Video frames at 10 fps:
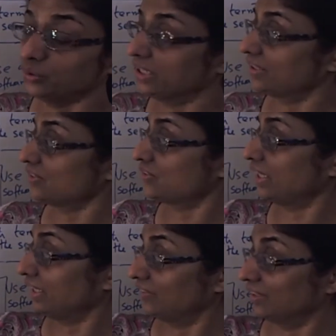let us
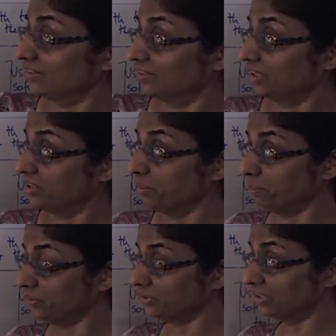say that the
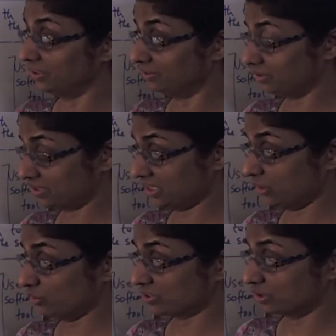number that the
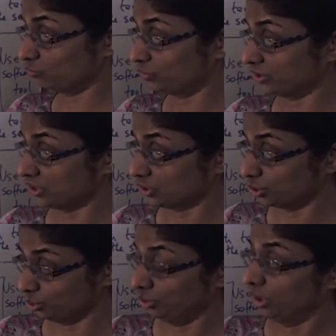sequence converges
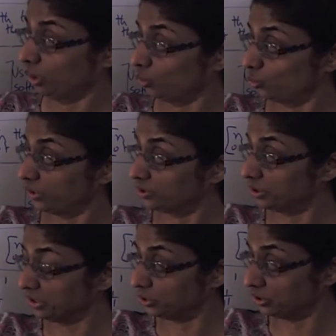to, we're
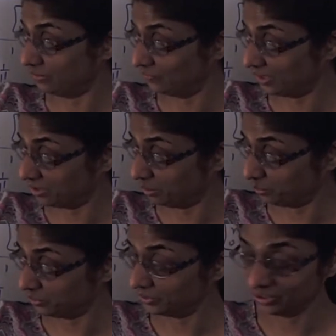going to give that
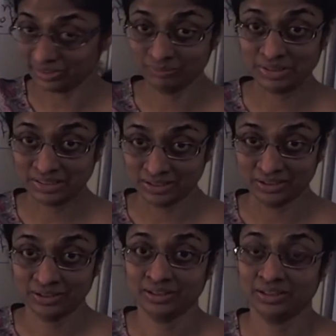number the name E.
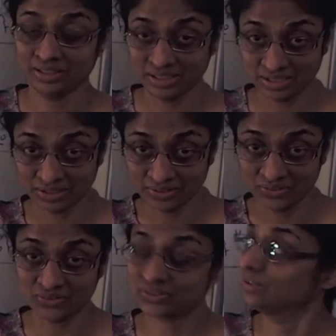E
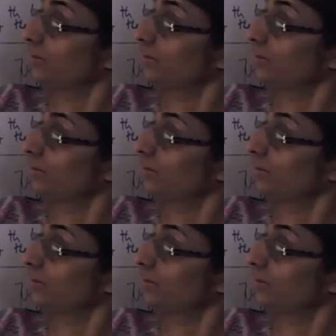is